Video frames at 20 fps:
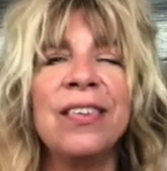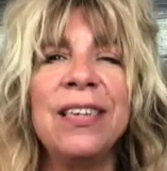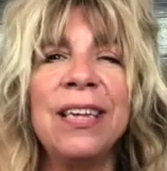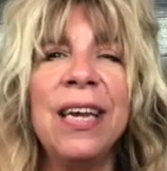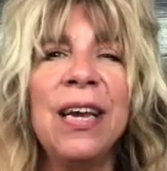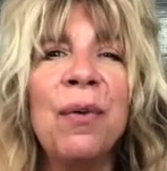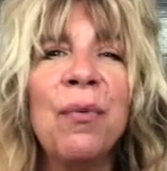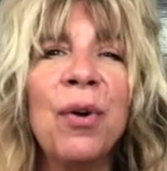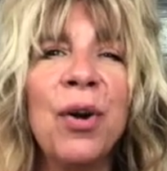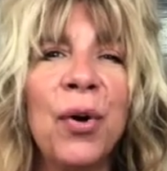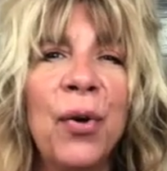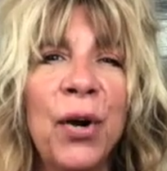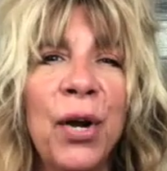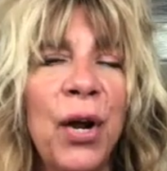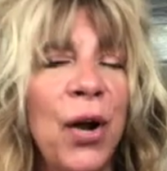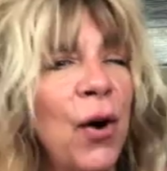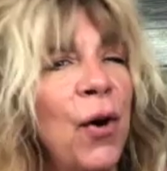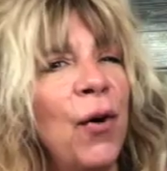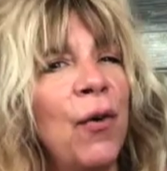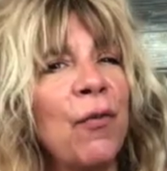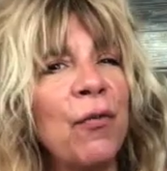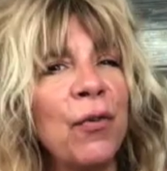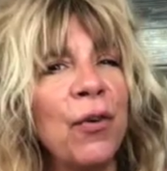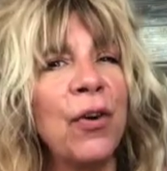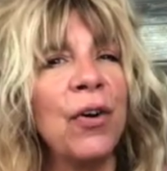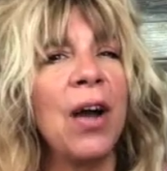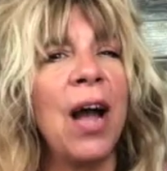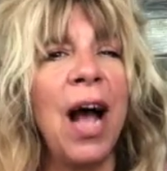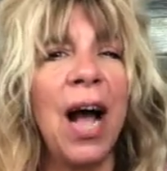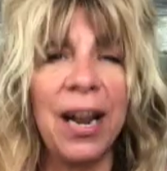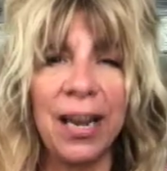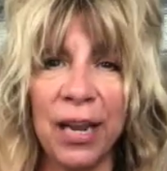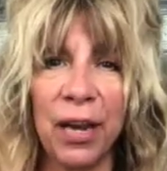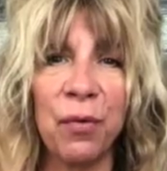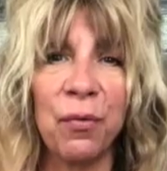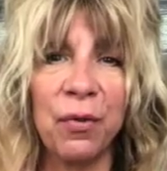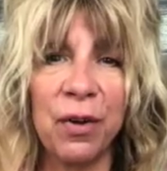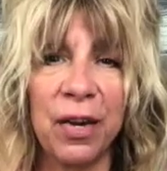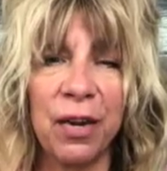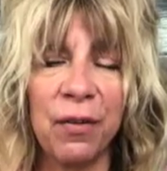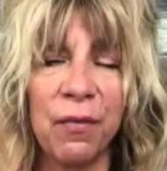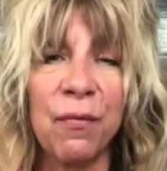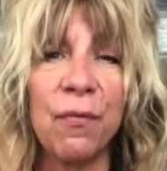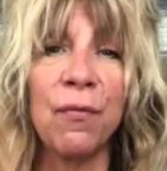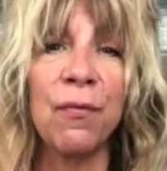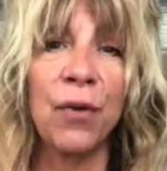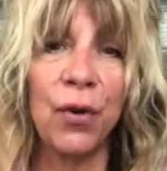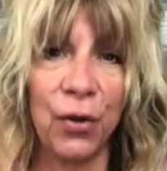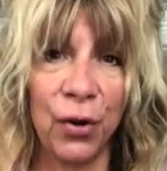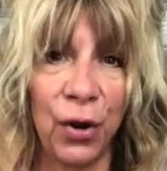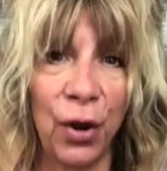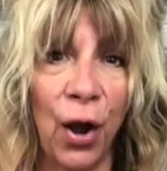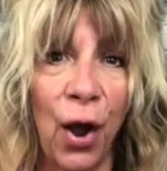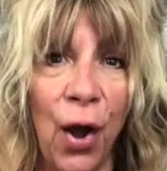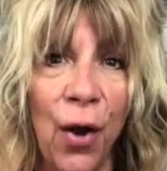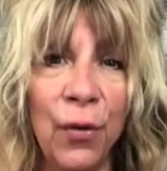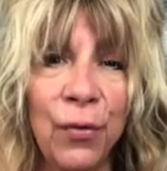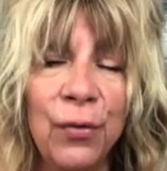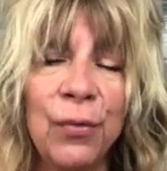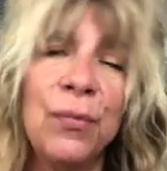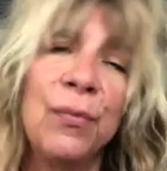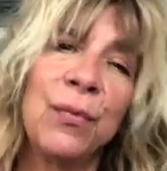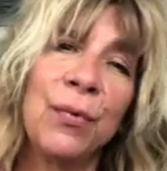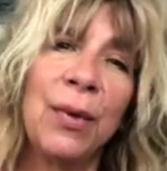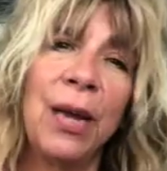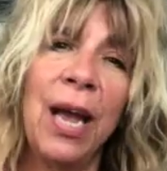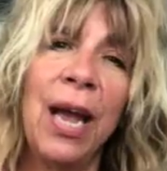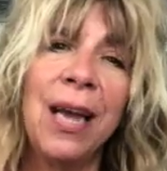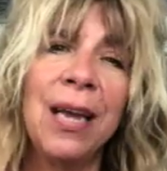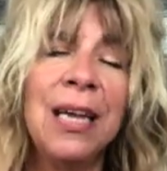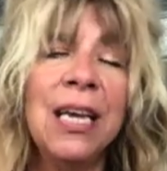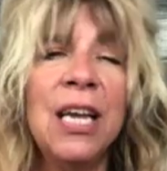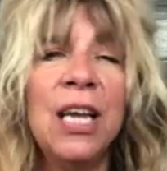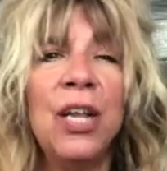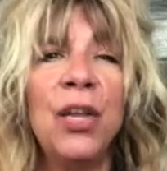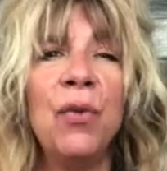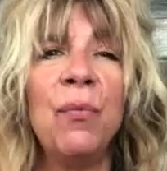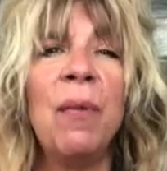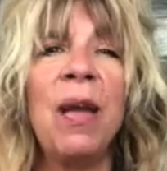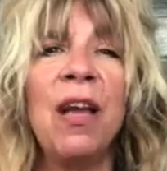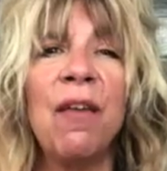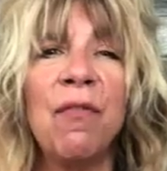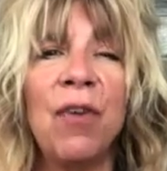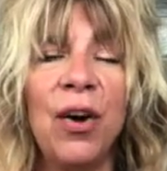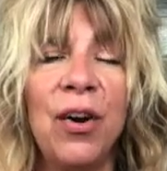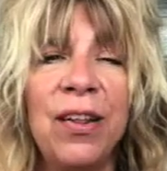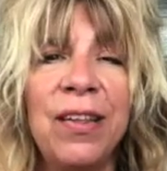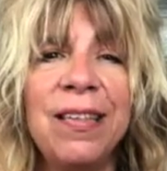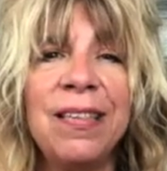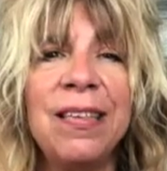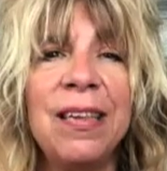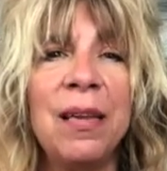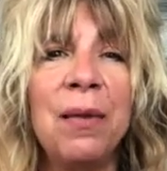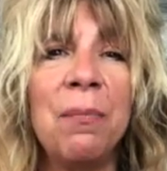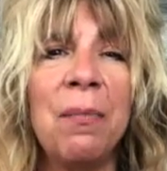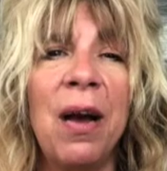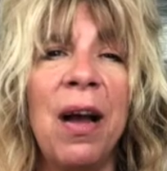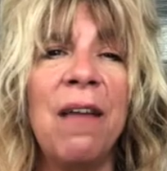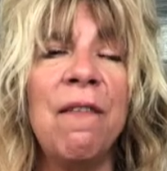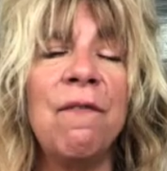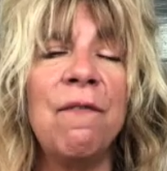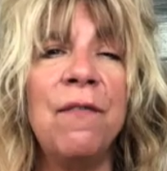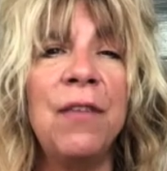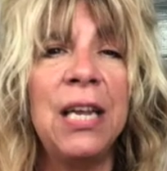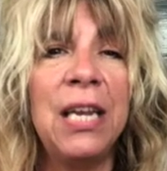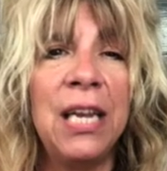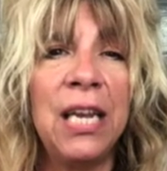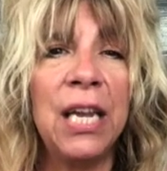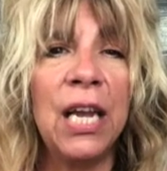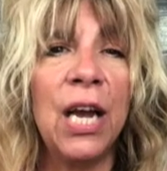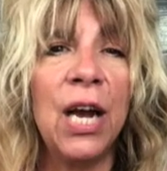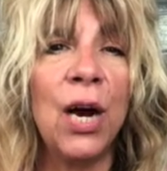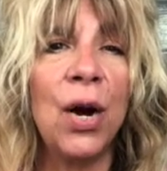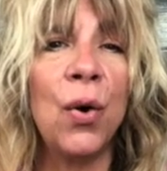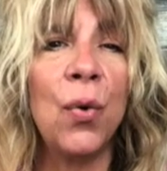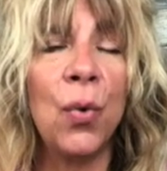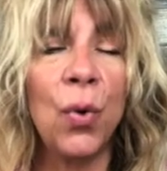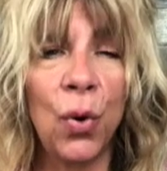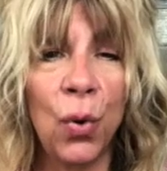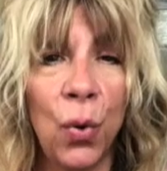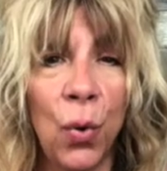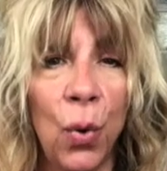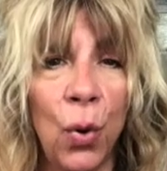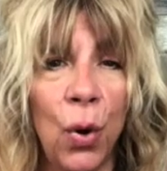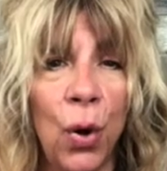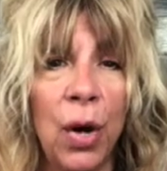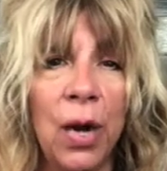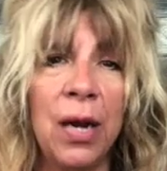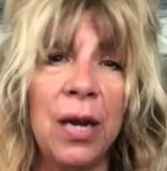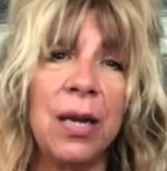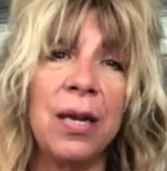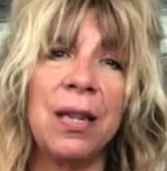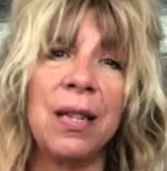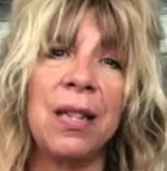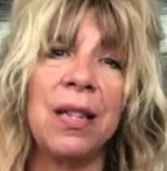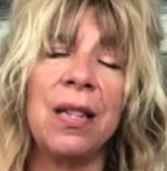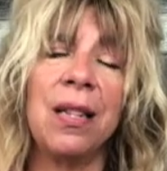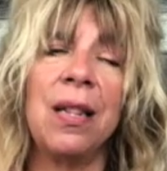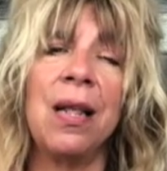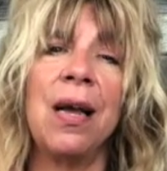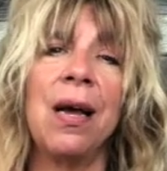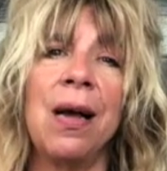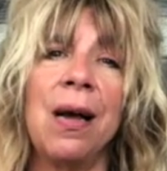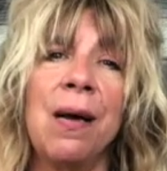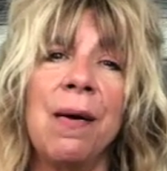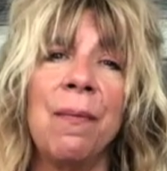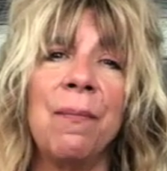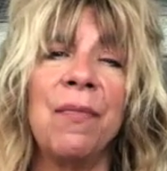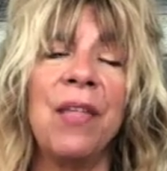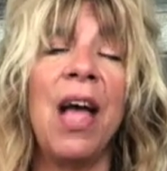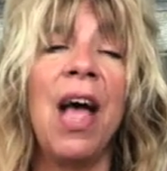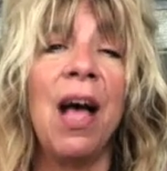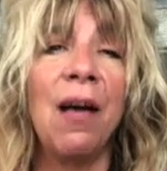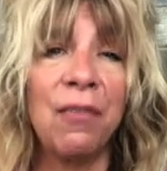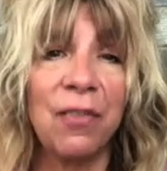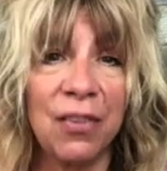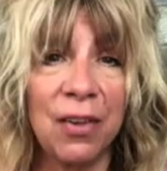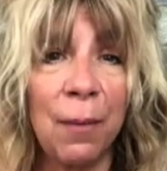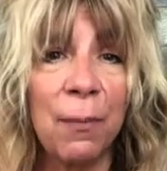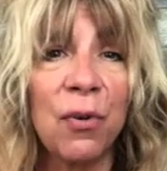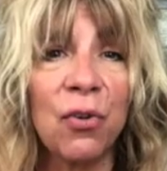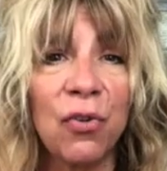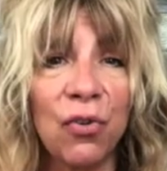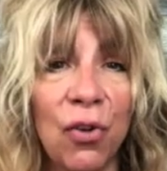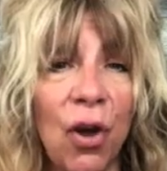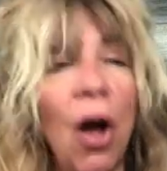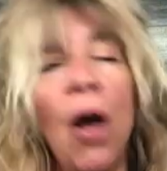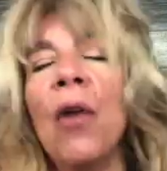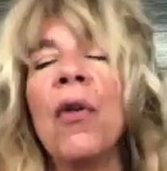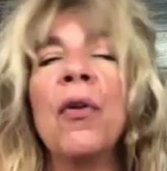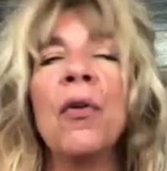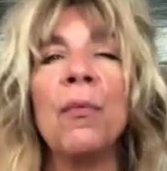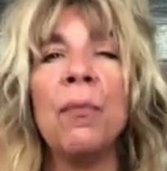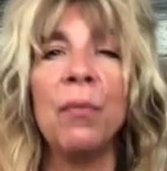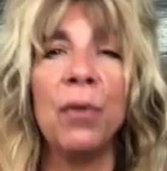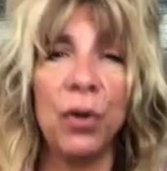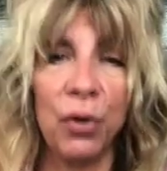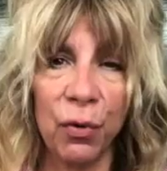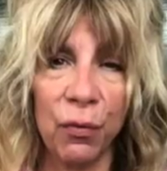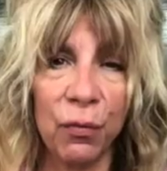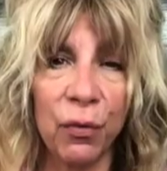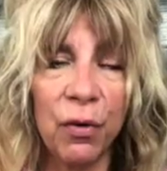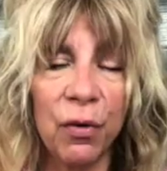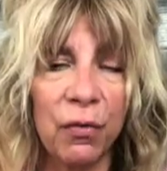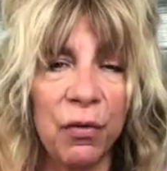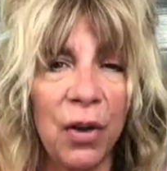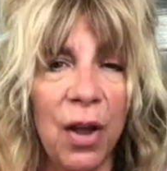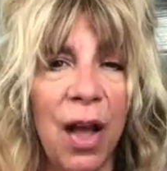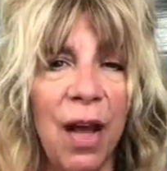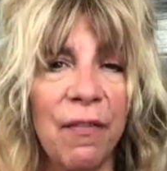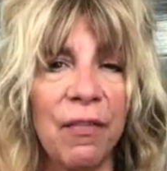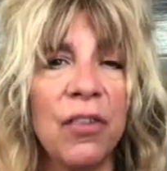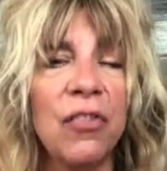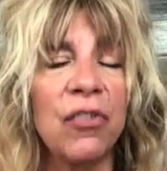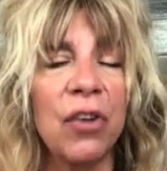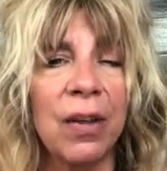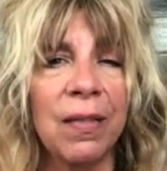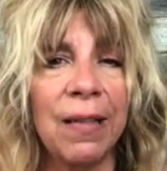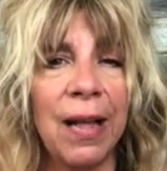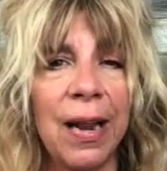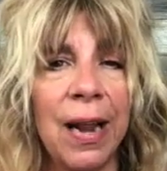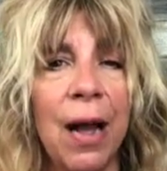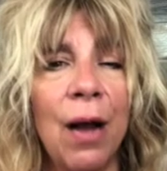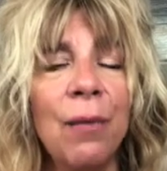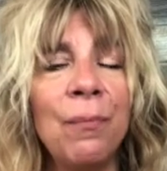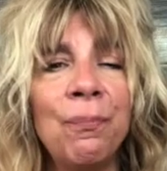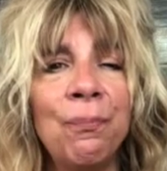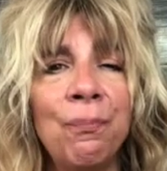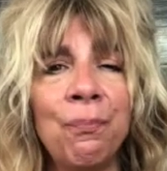today we're going over how to get rid of vertigo. Okay, you may have already seen my video on the half somersault maneuver. If you haven't, check that out.